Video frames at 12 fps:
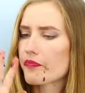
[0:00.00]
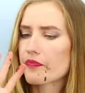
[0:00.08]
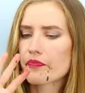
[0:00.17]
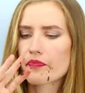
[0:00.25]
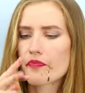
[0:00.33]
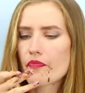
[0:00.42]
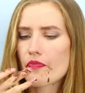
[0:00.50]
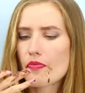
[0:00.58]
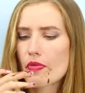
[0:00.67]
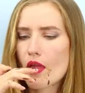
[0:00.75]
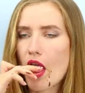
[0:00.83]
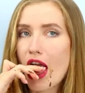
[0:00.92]

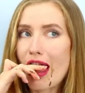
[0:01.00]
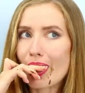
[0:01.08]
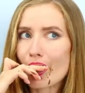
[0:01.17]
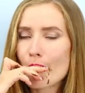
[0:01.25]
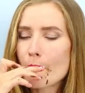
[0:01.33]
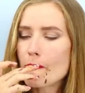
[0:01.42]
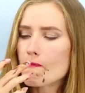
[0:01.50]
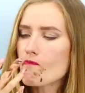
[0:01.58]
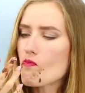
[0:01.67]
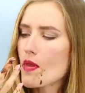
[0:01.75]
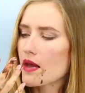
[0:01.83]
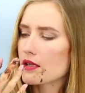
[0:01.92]
Everywhere means all
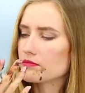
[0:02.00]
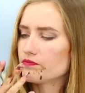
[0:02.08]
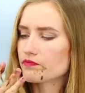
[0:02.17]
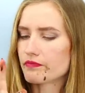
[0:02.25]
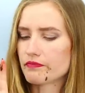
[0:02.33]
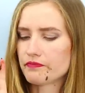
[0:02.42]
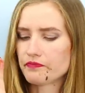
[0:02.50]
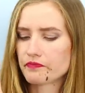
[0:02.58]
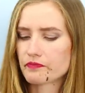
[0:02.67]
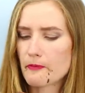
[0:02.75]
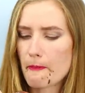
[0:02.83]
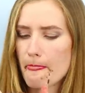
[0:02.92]
over you
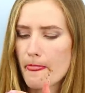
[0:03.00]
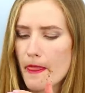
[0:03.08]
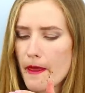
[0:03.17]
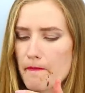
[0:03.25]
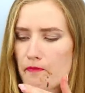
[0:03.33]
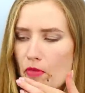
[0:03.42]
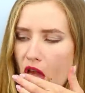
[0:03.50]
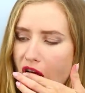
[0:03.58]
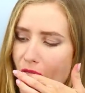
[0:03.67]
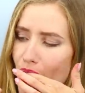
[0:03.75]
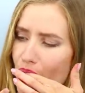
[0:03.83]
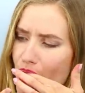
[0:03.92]
and your fingers!
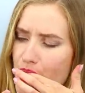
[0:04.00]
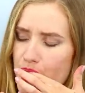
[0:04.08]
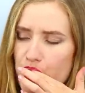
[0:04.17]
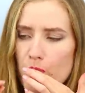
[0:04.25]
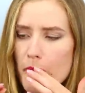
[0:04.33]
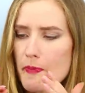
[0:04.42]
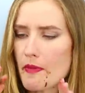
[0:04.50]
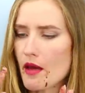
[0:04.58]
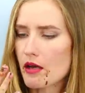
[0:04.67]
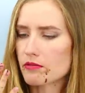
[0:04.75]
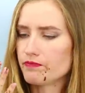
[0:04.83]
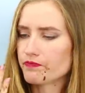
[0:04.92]
How did I
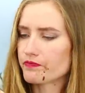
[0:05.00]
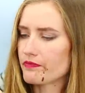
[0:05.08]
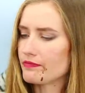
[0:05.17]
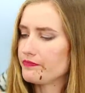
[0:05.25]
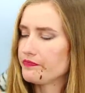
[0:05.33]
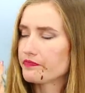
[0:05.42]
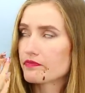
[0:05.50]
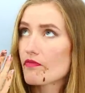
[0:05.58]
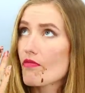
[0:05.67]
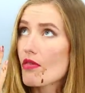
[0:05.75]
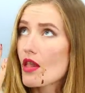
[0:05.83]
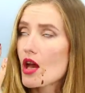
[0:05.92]
manage to get myself
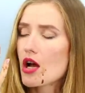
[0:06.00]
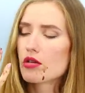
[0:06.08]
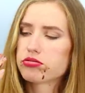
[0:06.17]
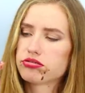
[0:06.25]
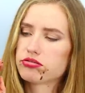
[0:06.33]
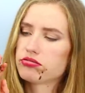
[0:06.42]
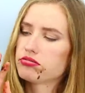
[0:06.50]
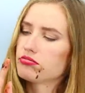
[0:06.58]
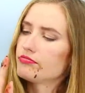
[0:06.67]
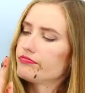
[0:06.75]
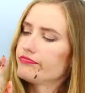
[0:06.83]
this dirty?